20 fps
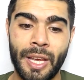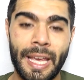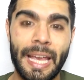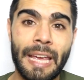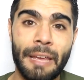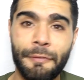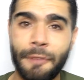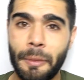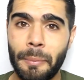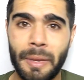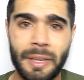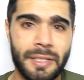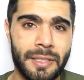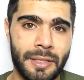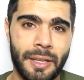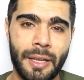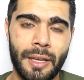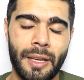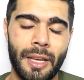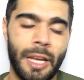if he missed
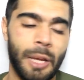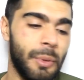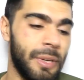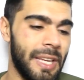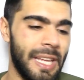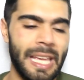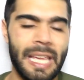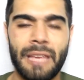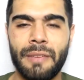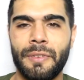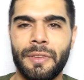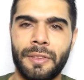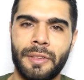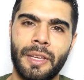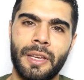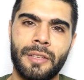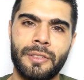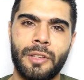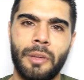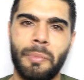it, it would even
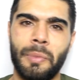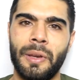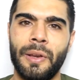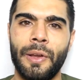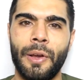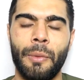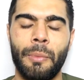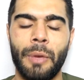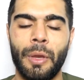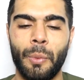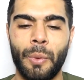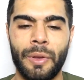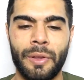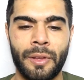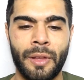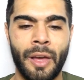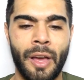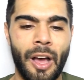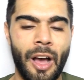things up a little bit with